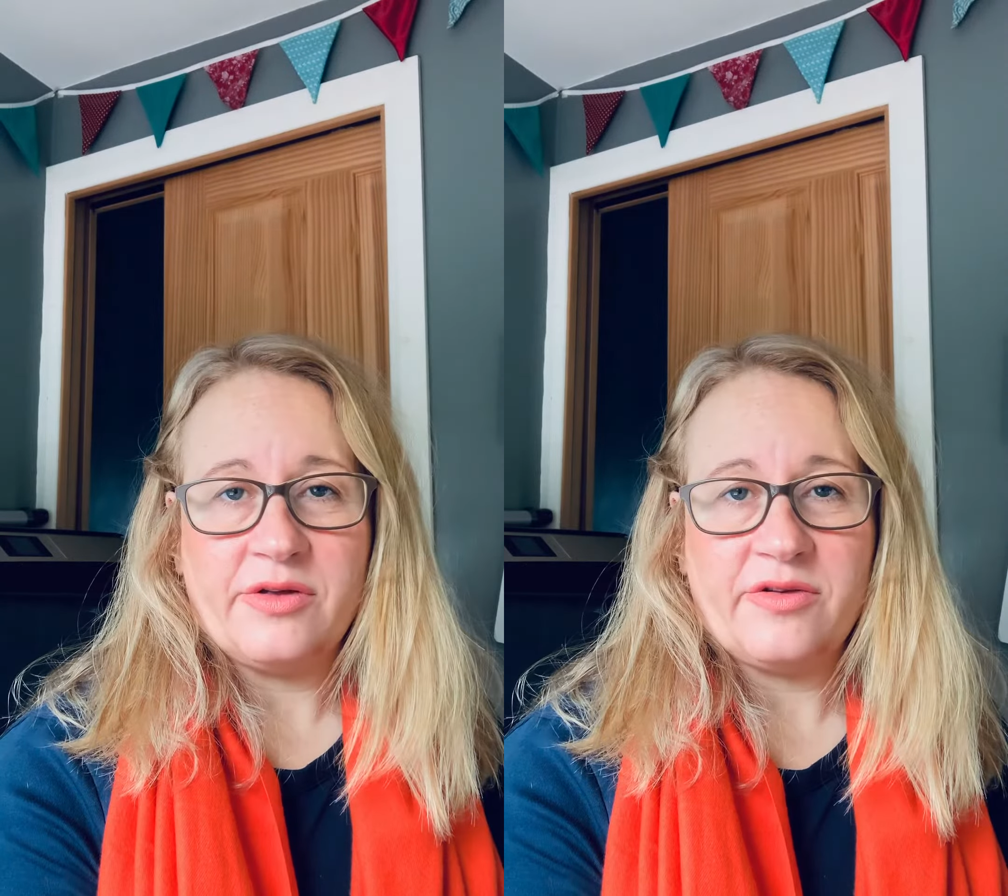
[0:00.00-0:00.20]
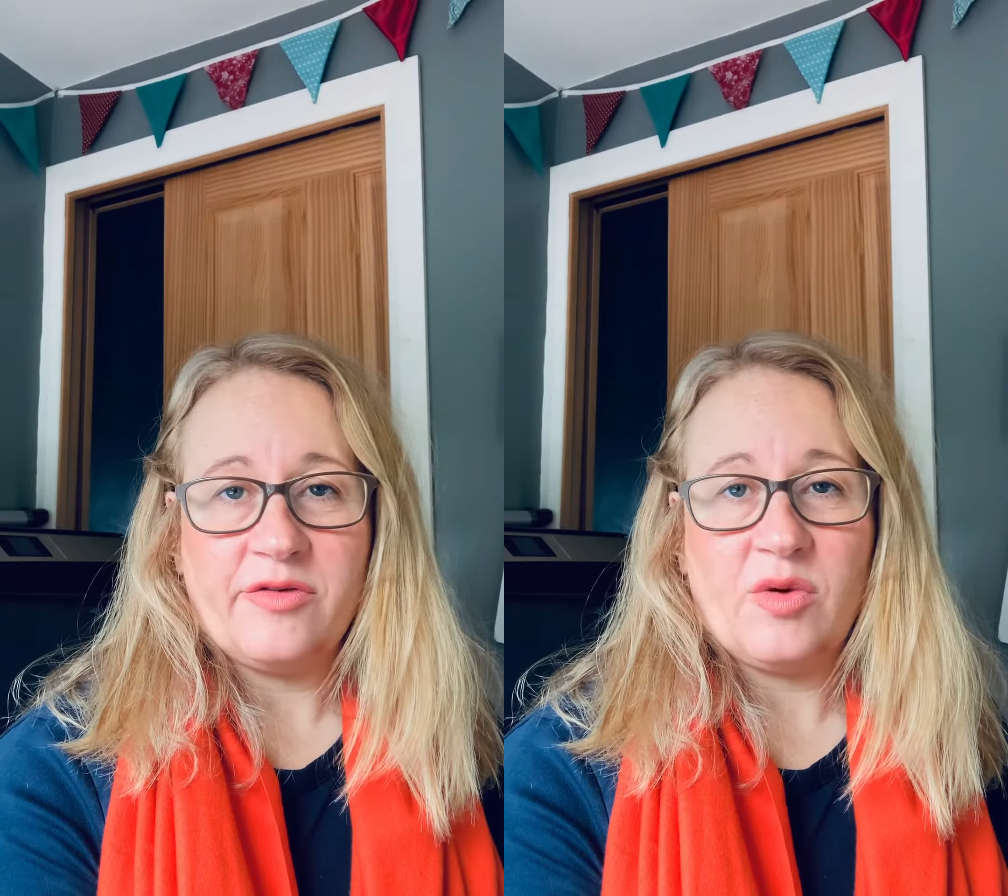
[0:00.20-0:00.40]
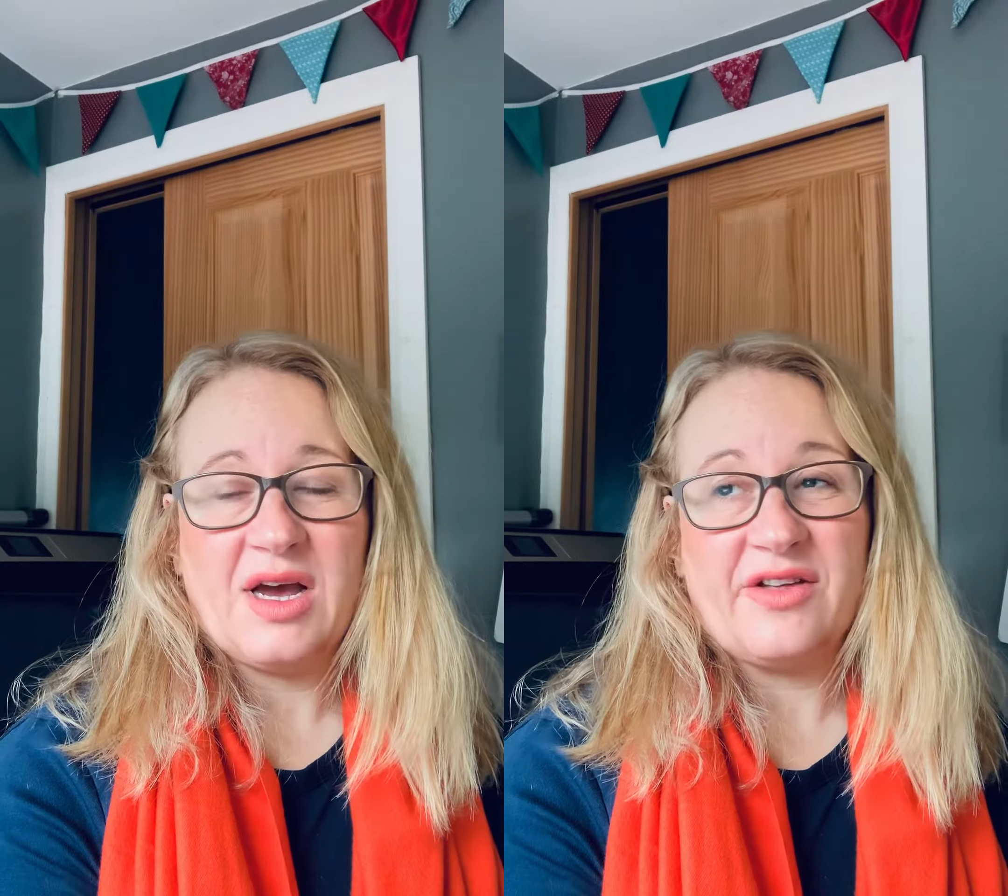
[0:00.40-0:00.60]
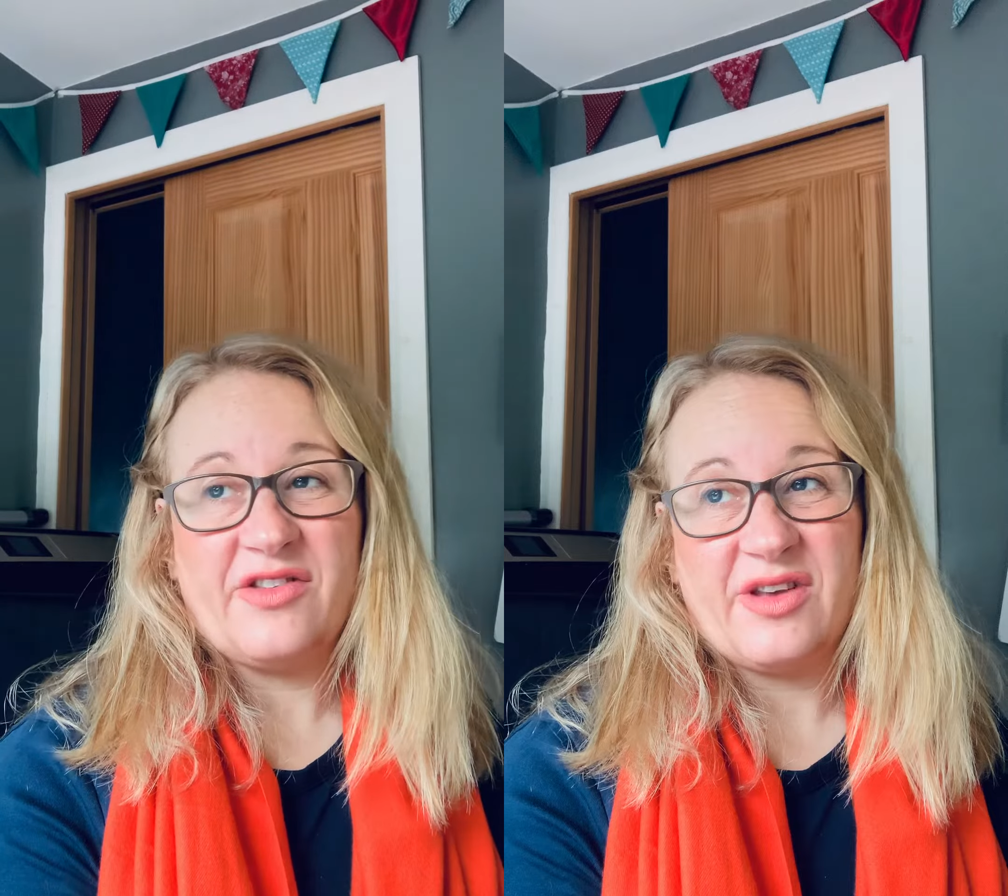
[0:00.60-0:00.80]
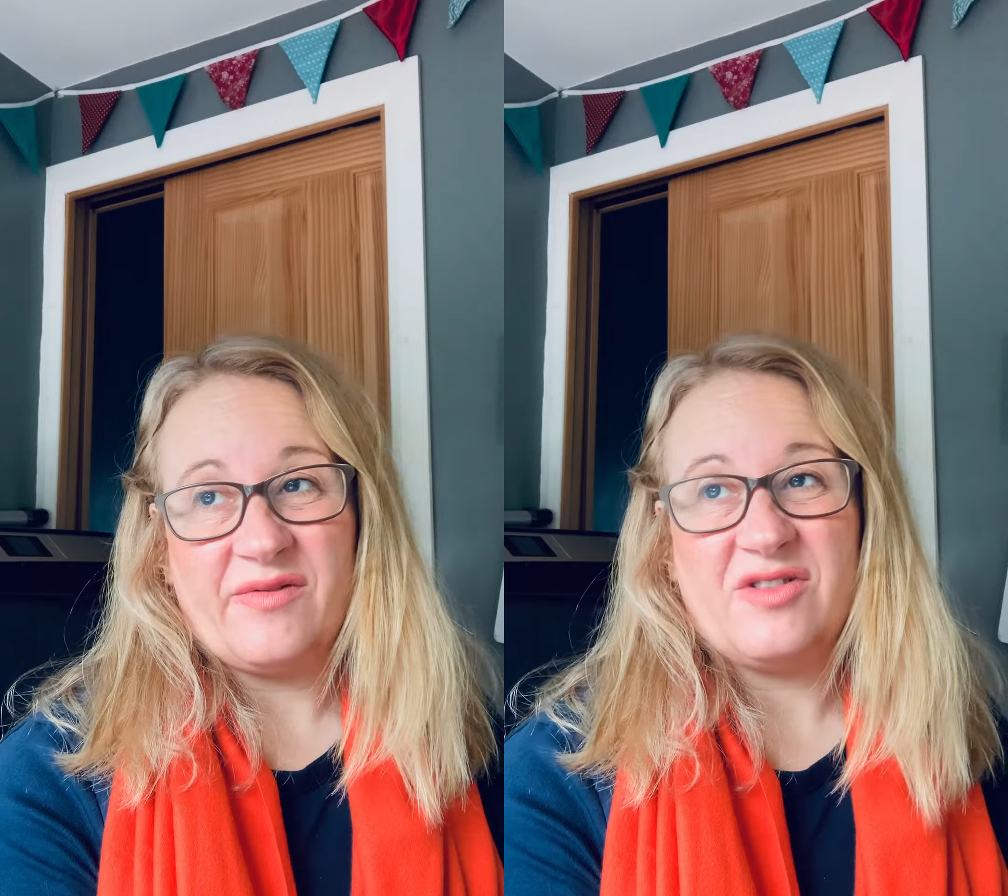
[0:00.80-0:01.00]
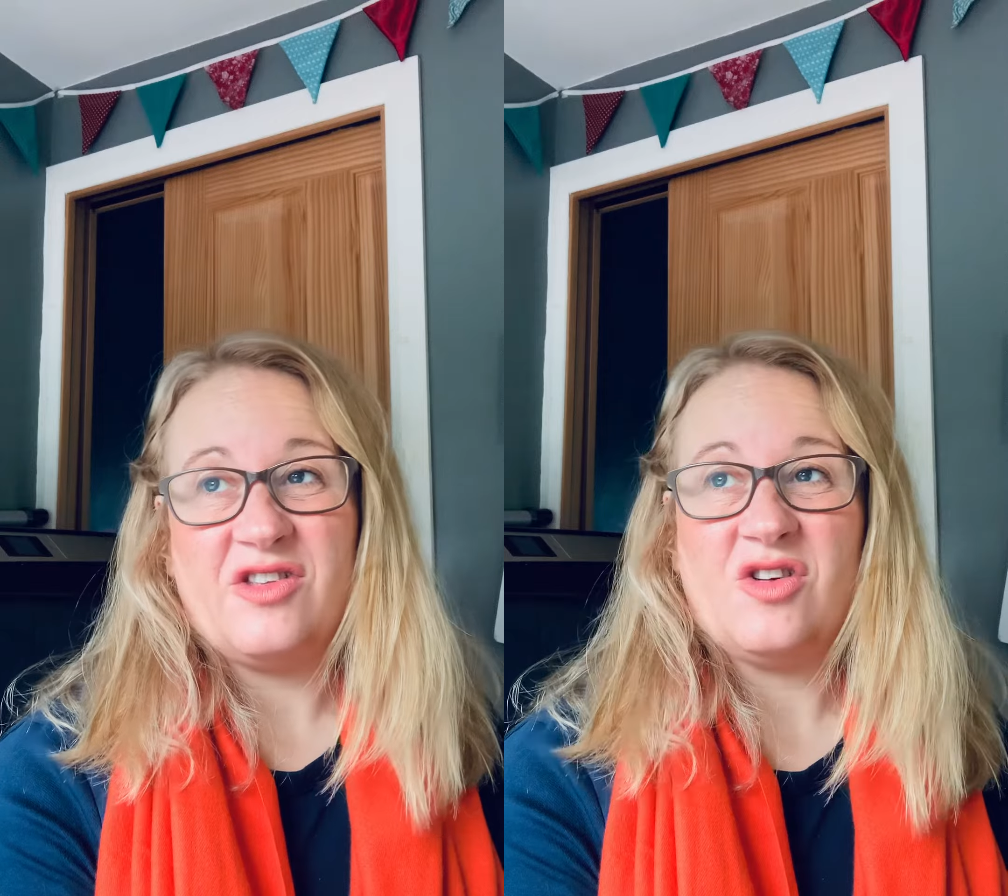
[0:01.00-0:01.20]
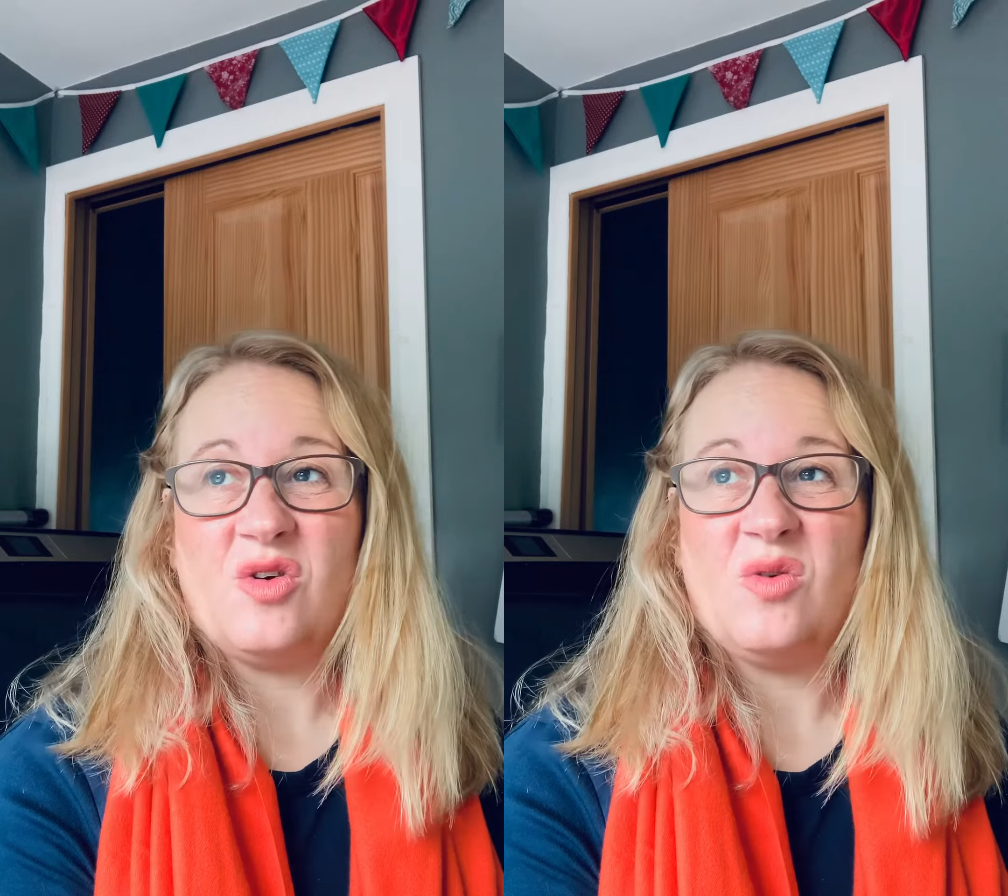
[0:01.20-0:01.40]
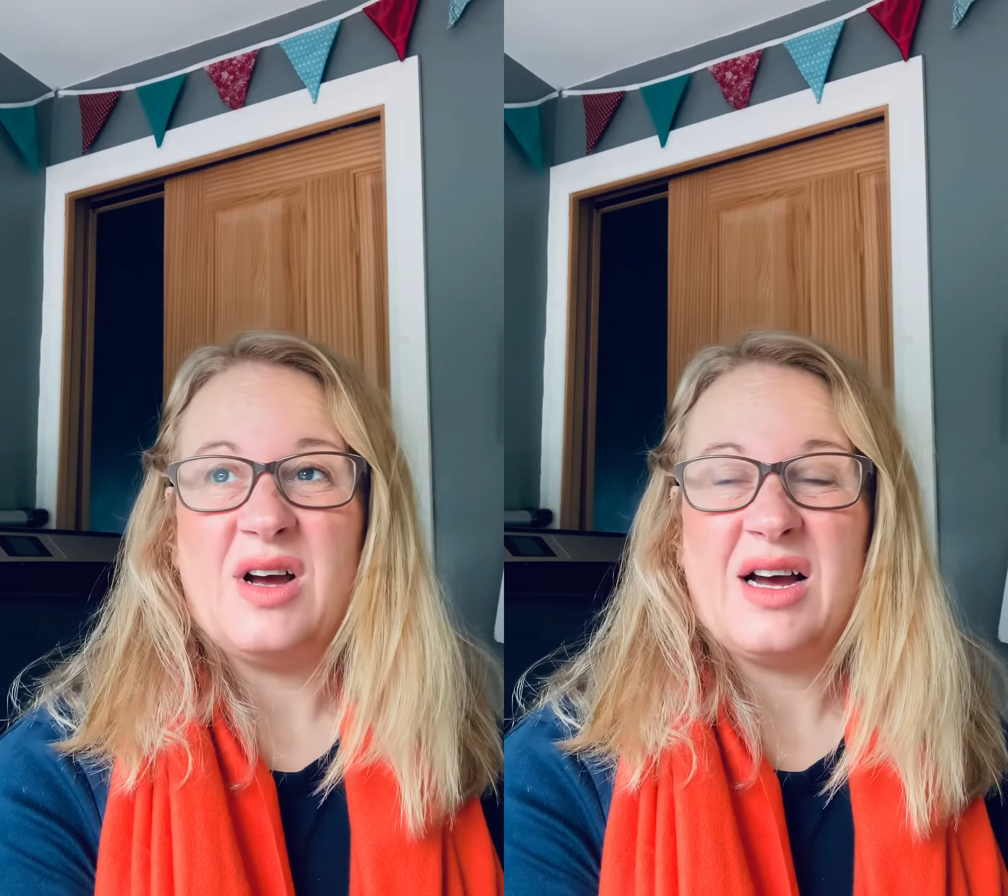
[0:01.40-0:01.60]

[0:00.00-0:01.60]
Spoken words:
If we had 72